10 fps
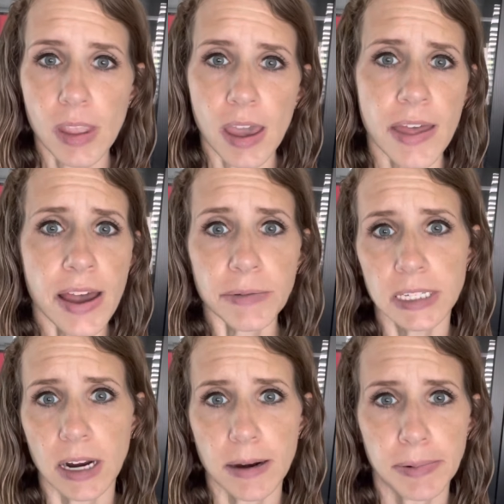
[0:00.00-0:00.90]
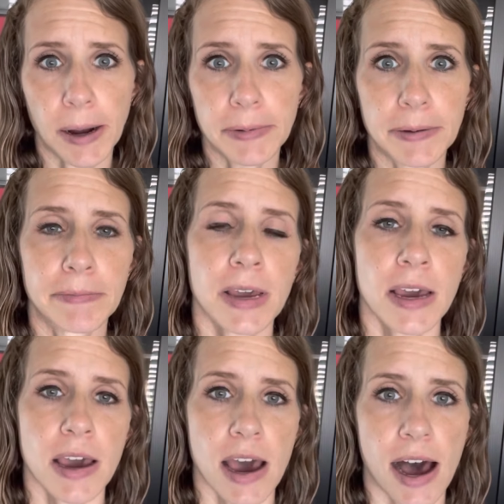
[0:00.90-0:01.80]
And that was our problem.
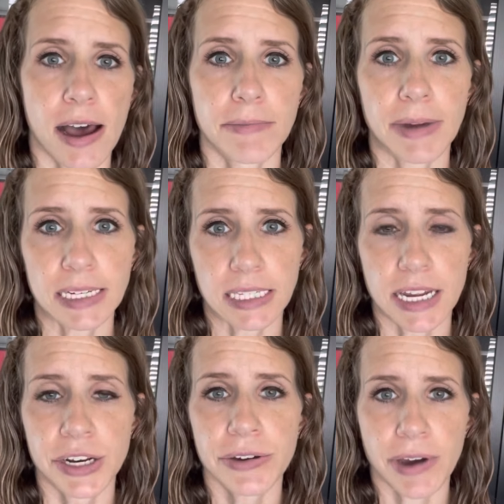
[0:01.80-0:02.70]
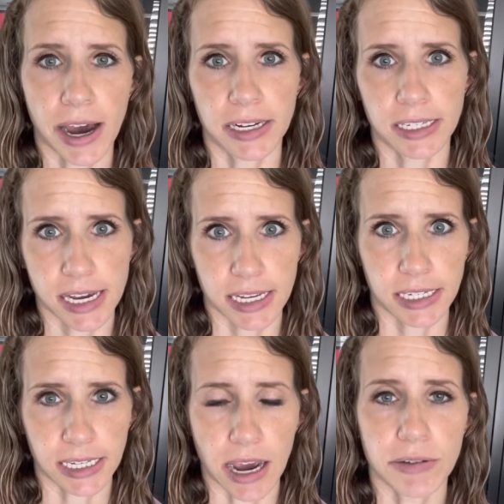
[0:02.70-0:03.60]
My son knew how to say the
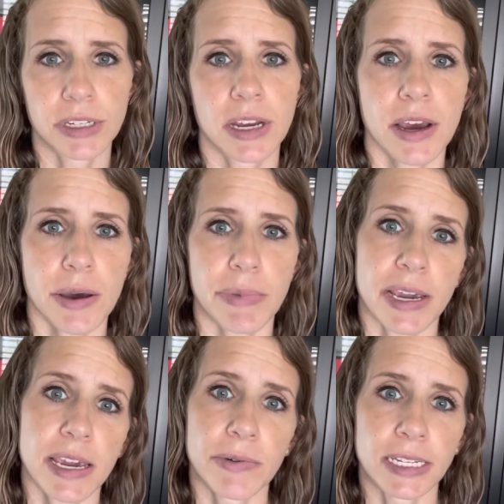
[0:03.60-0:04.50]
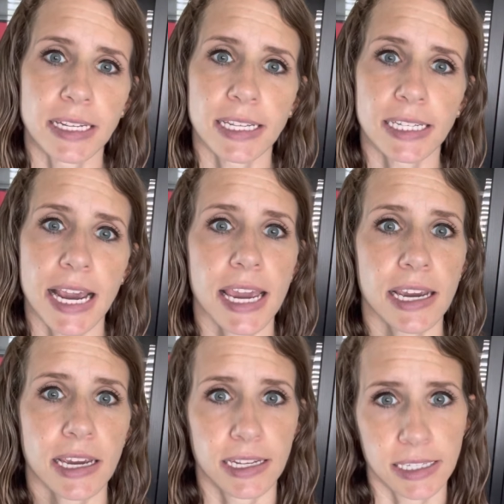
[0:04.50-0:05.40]
sound, but he wasn't saying
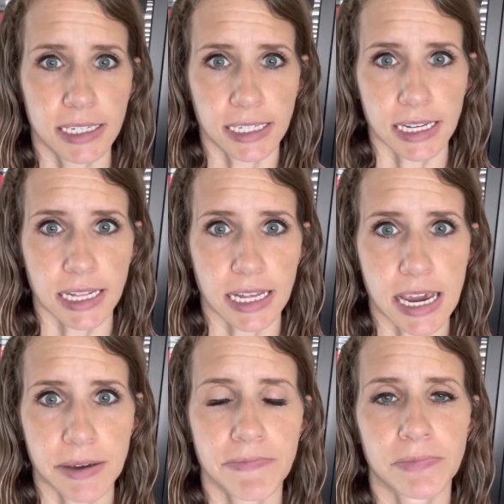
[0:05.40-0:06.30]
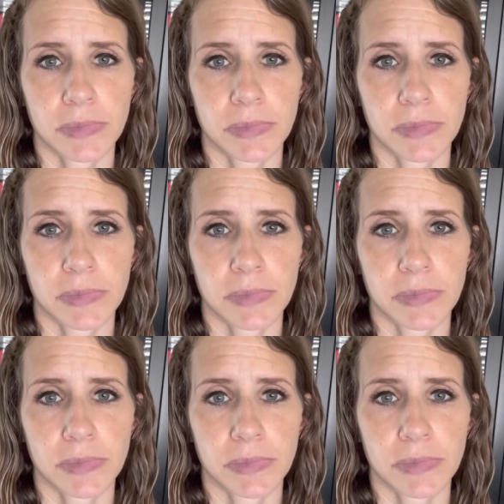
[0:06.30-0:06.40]
it consistently.